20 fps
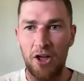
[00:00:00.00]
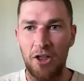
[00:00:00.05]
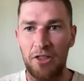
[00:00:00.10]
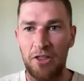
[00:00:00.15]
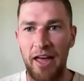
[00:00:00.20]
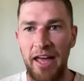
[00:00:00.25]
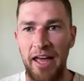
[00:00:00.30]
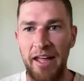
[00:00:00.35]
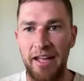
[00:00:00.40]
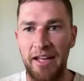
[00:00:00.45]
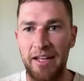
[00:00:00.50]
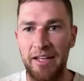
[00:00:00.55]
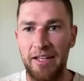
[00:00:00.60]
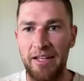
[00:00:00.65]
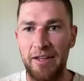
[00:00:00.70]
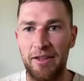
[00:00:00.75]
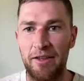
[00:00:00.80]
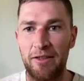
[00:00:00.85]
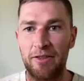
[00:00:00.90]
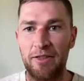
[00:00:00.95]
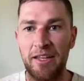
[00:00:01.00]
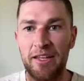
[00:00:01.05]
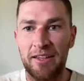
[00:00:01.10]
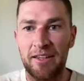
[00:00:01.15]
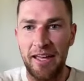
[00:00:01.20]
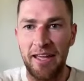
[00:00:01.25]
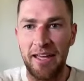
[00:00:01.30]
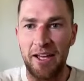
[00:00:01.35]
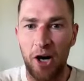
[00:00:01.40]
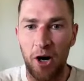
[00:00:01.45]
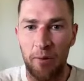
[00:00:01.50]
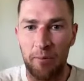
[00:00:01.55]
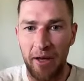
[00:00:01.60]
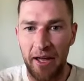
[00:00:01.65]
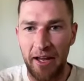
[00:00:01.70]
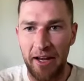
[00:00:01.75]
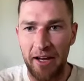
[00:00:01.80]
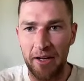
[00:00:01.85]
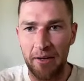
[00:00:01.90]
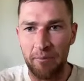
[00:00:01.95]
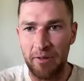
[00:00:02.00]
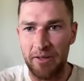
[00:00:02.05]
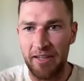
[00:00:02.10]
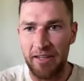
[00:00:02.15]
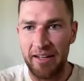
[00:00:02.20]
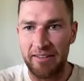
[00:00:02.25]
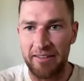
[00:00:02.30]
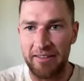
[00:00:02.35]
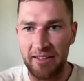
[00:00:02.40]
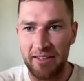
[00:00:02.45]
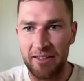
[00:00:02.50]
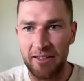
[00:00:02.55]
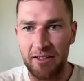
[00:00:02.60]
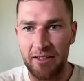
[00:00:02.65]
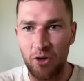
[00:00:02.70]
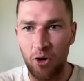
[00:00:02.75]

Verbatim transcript: They think they got better, but they didn't,